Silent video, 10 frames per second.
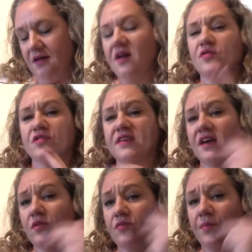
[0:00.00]
I just
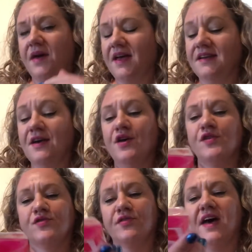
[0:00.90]
kind of rub it in.
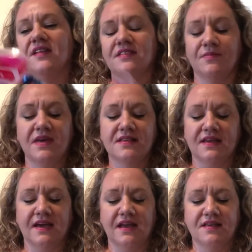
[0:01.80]
So that to me is a
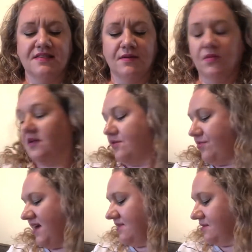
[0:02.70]
kind of similar
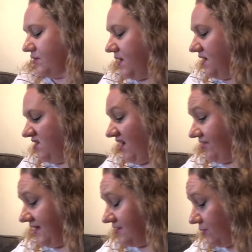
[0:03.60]
thing. I
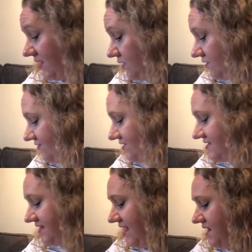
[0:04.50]
think it's quite good for the
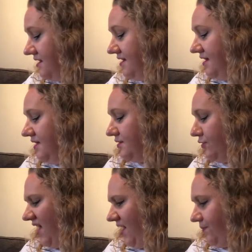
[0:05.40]
skin. I'm
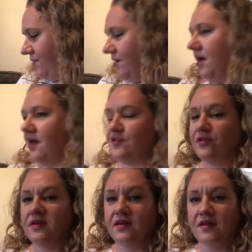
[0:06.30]
happy.
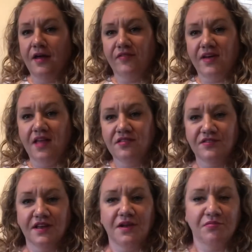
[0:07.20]
Actually, I've
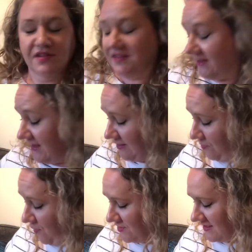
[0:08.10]
cancelled it and I'm really liking the
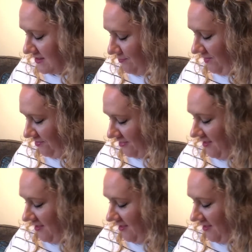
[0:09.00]
box this month.